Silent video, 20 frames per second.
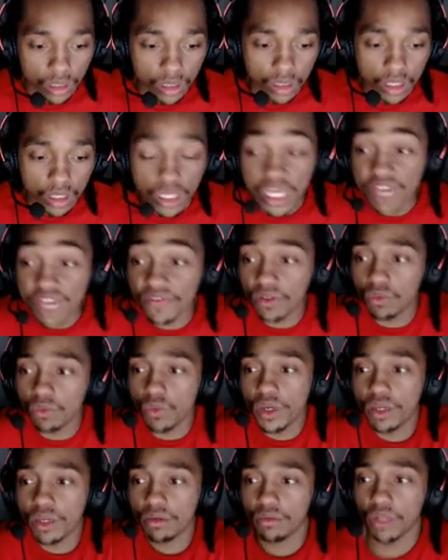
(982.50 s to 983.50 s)
Even
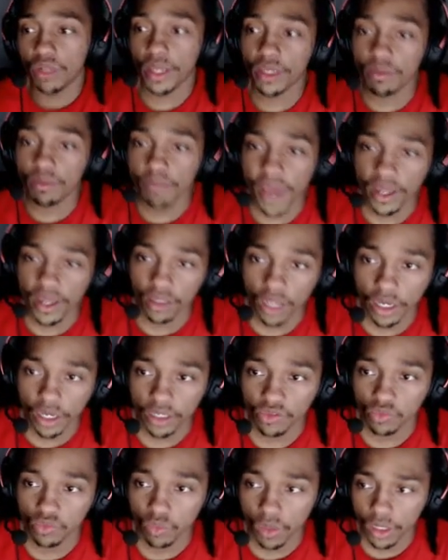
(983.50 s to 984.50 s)
when like Mad
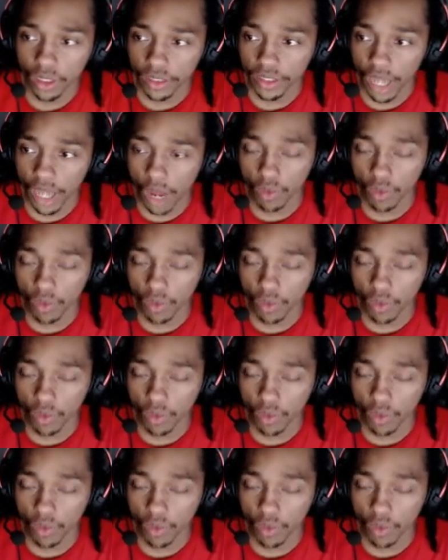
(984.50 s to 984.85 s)
Lions won,